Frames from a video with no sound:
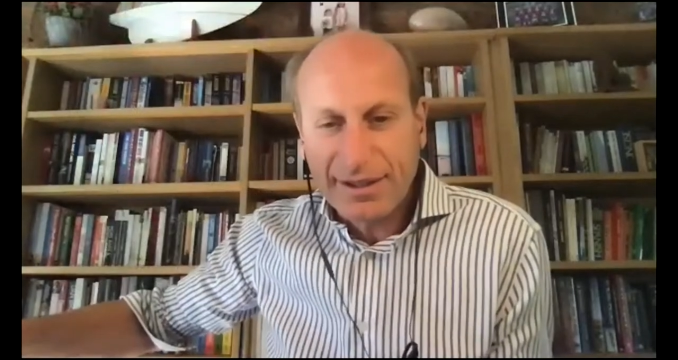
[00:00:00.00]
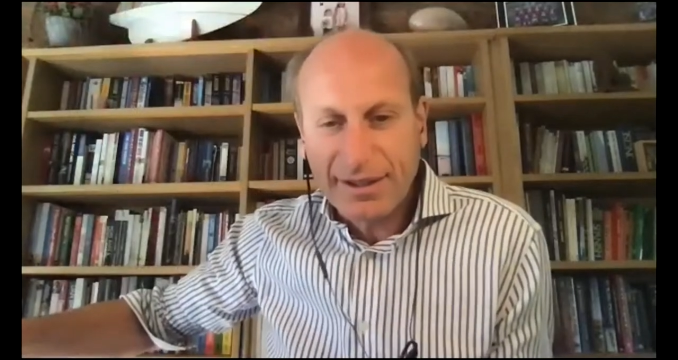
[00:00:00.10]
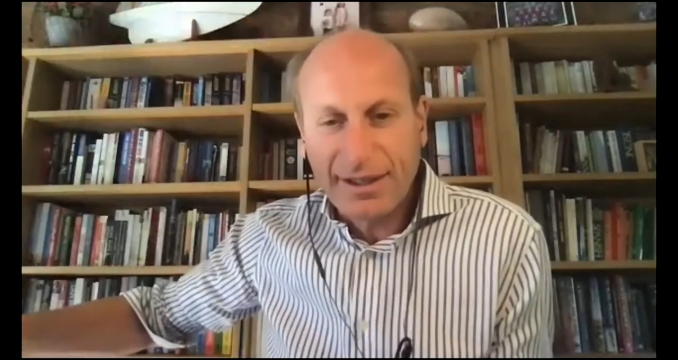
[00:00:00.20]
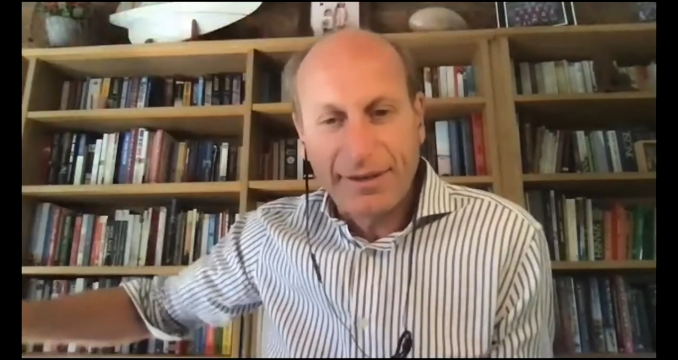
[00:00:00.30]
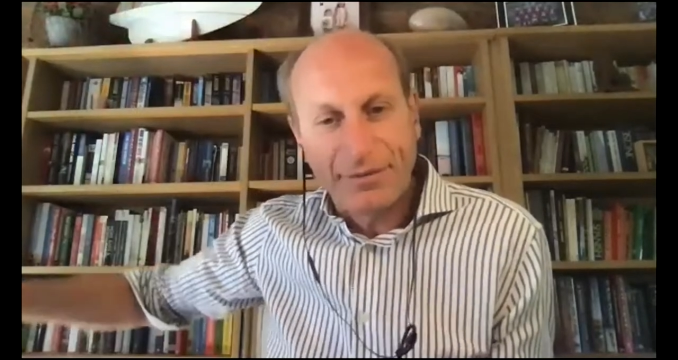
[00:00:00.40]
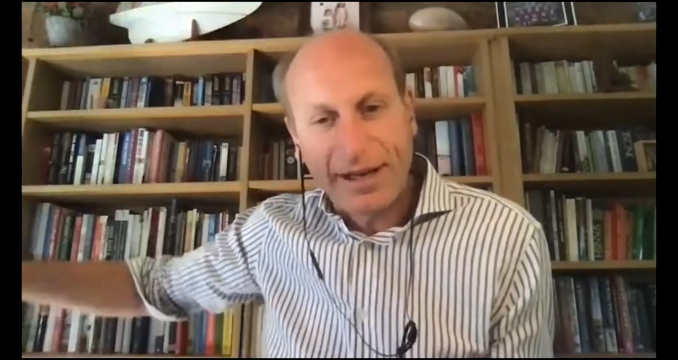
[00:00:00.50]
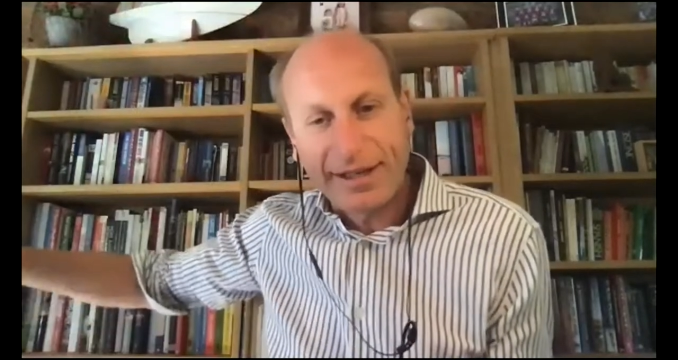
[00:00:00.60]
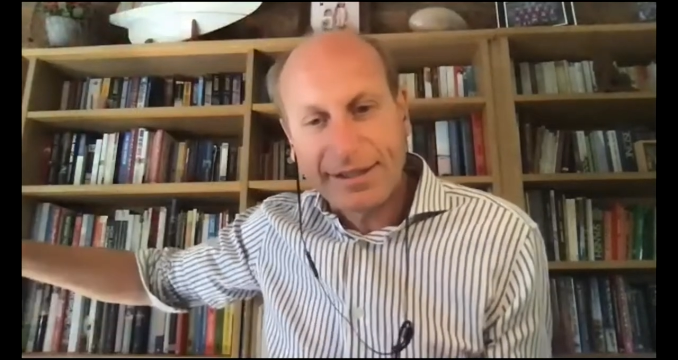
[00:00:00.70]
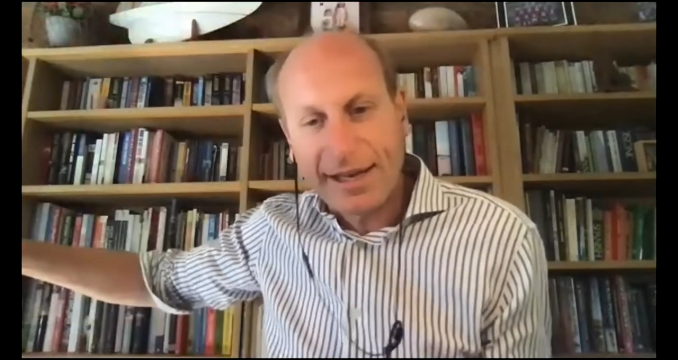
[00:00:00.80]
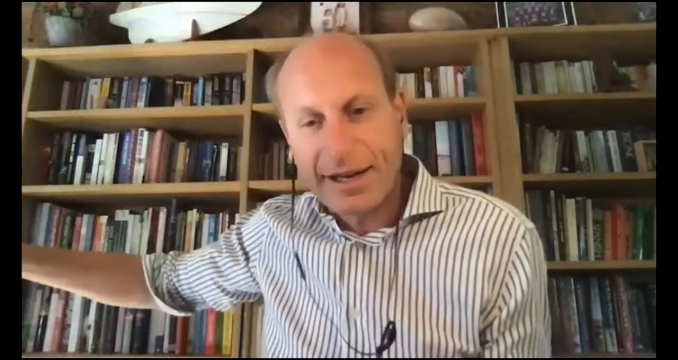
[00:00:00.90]
and then it
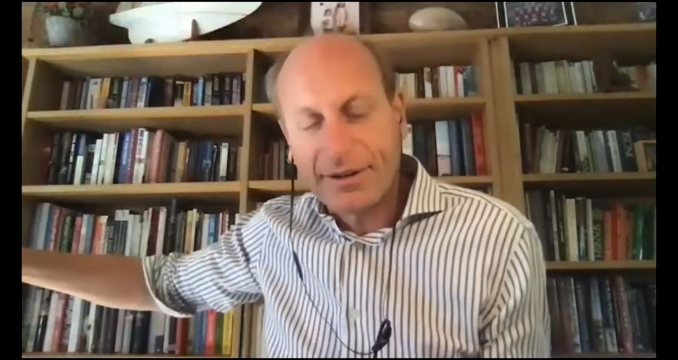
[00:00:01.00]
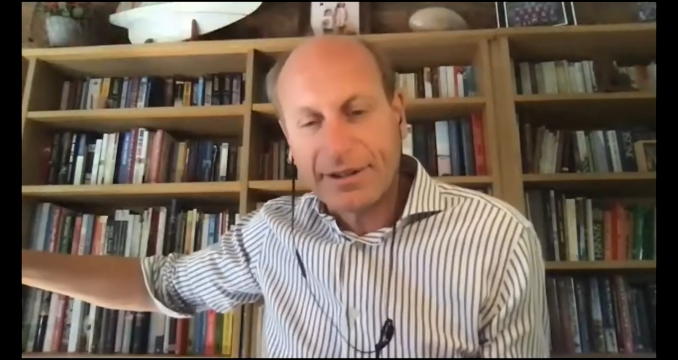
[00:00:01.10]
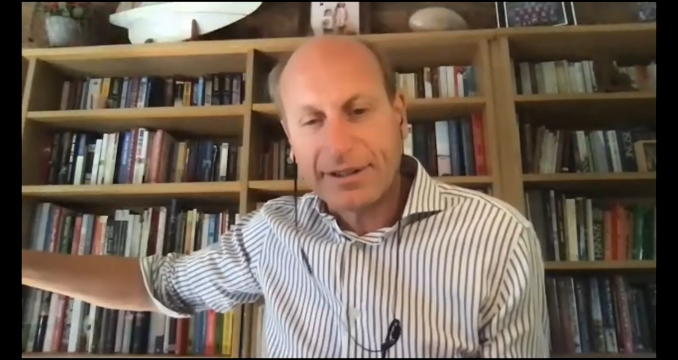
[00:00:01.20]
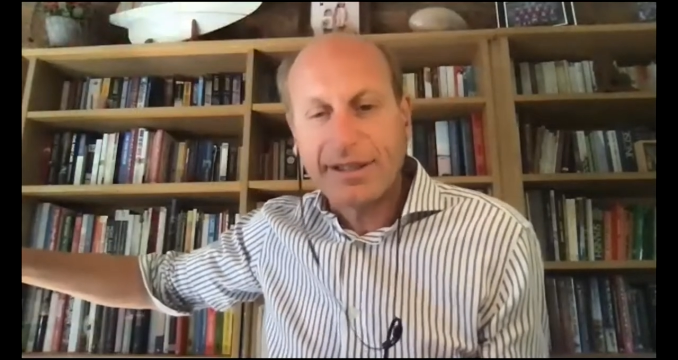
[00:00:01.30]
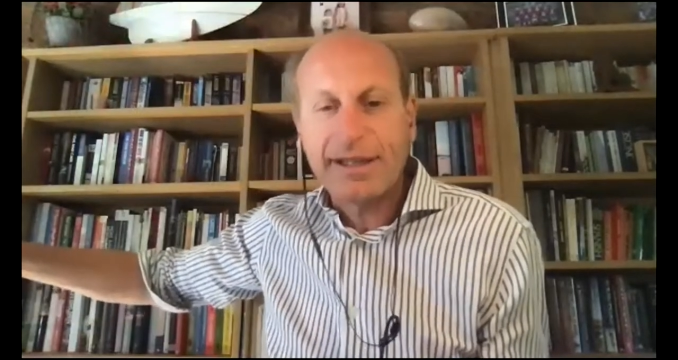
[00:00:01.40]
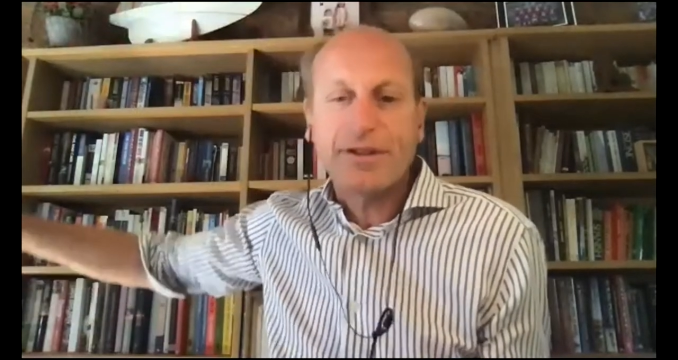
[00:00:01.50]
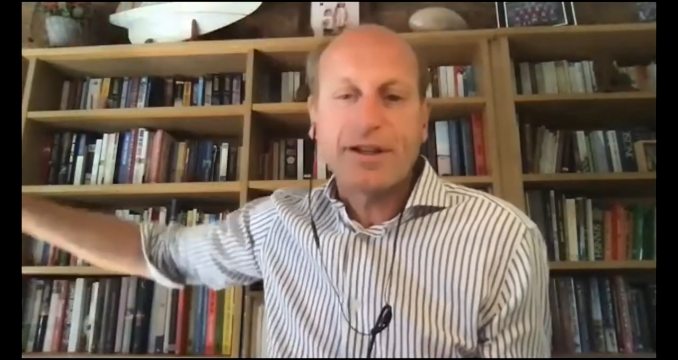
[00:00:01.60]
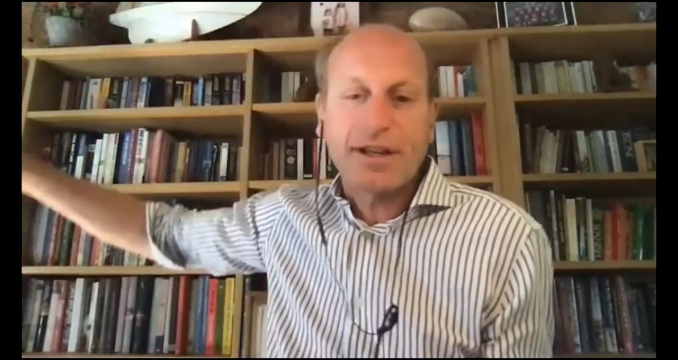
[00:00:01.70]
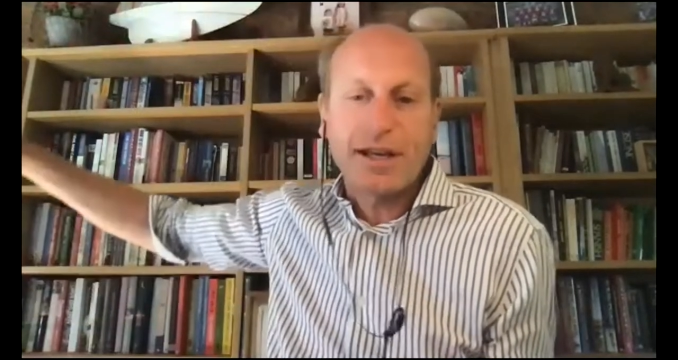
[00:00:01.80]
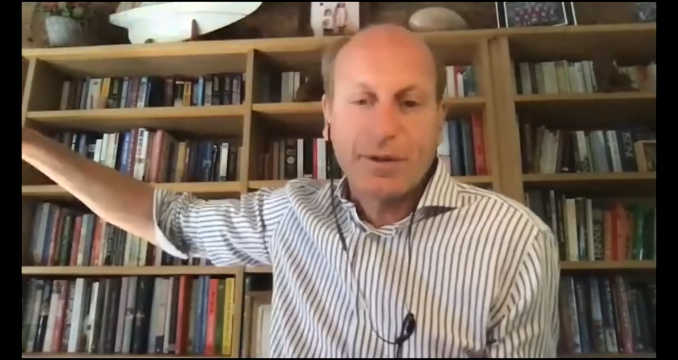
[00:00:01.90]
flattens out, and then they have
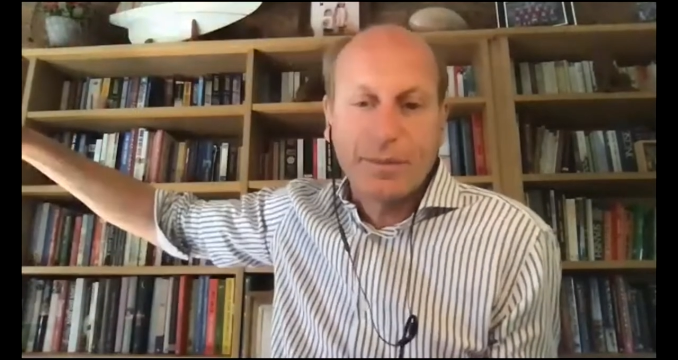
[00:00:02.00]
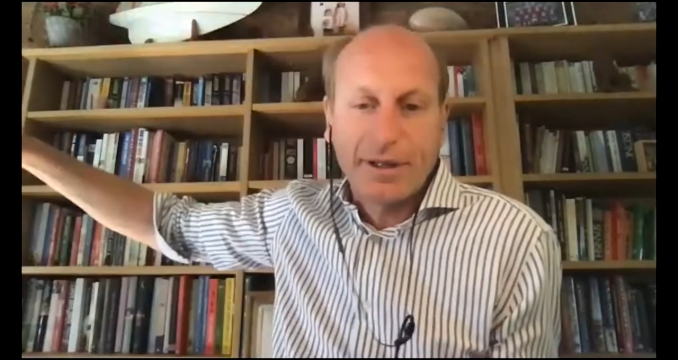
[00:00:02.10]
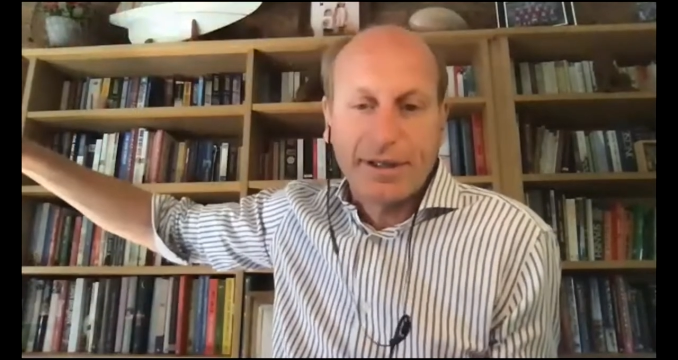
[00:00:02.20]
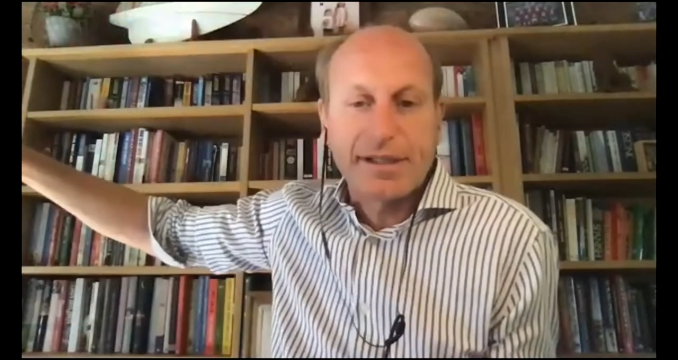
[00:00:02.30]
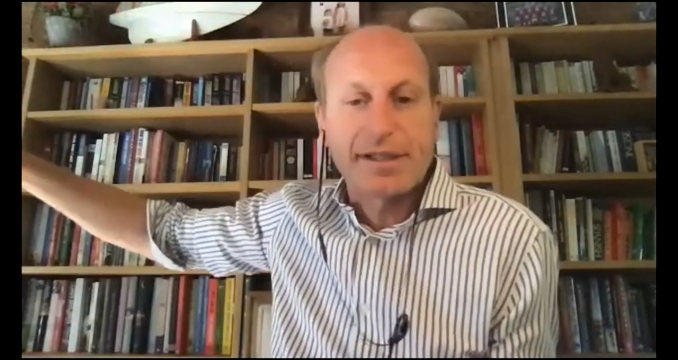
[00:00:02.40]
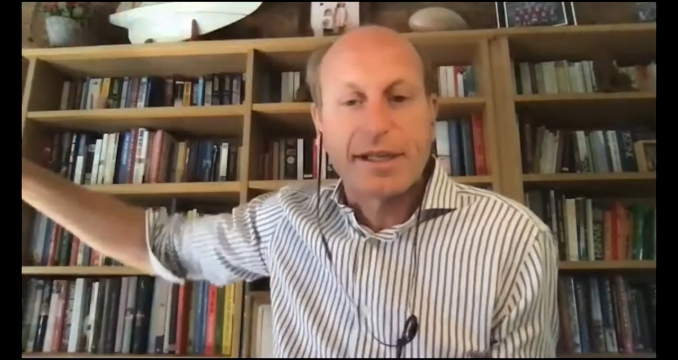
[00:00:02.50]
another couple of months.